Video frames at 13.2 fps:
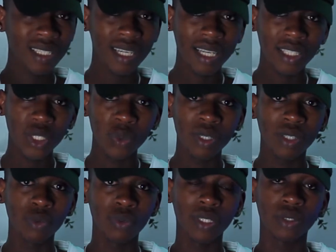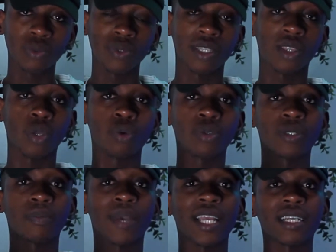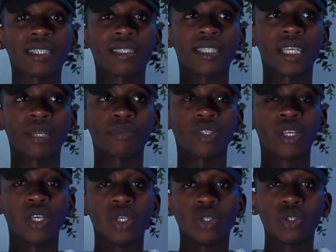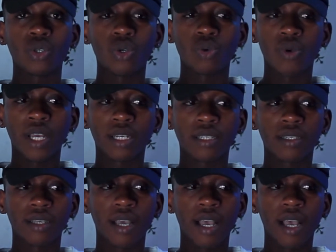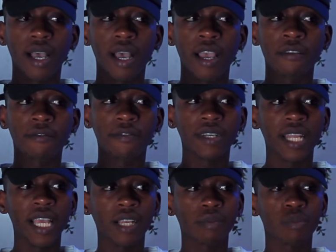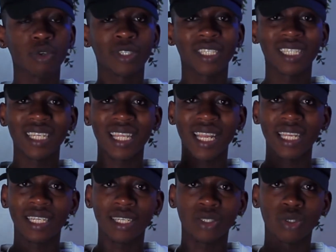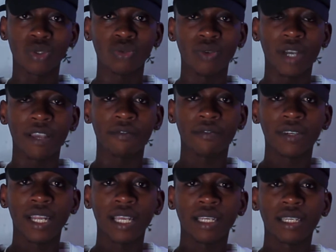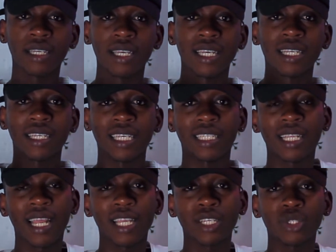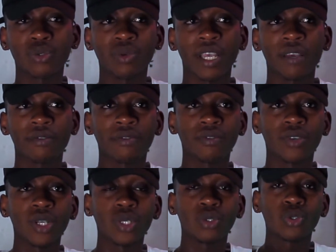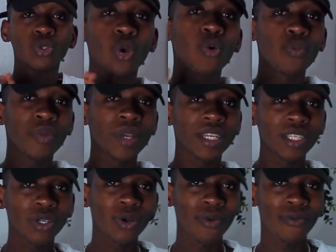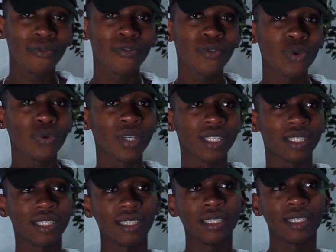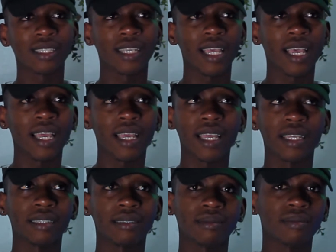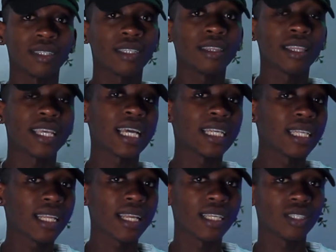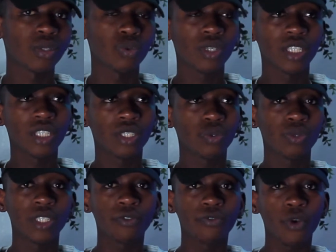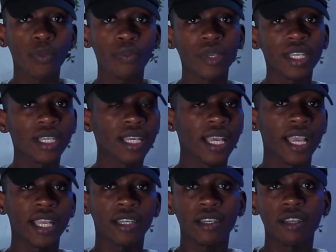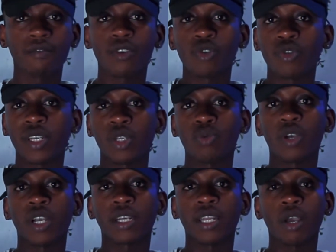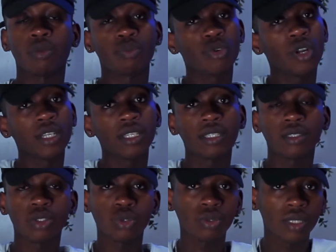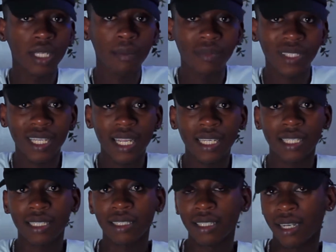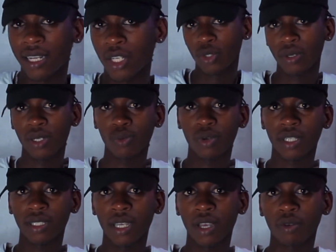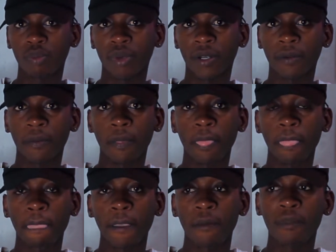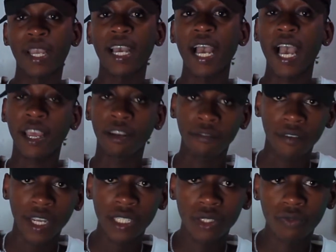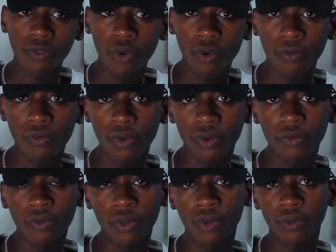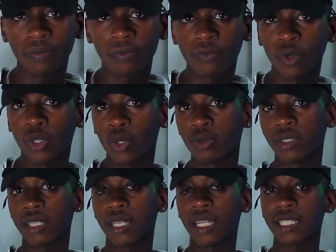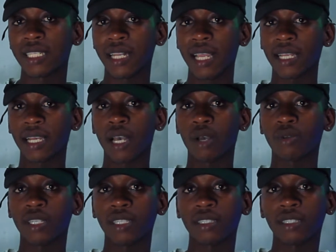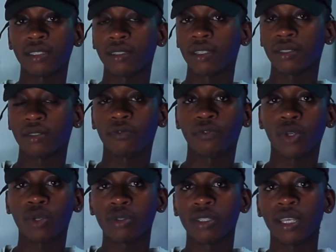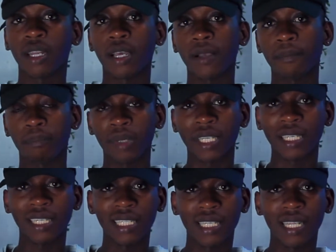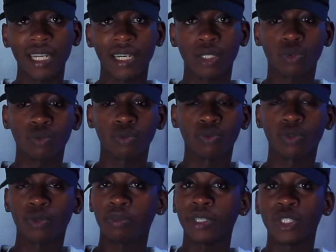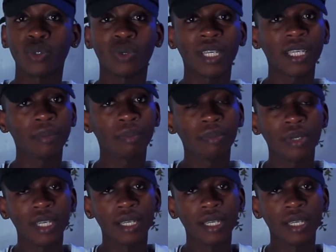starting with with, with those minor steps. So what I feel like most traders do, I feel like they try to have so many confluences uh, in their trades, which which for me it never really worked out. Probably to some traders it actually works out, but my advice for for for for those that are trying out in, in for those that are beginner traders would, would be to keep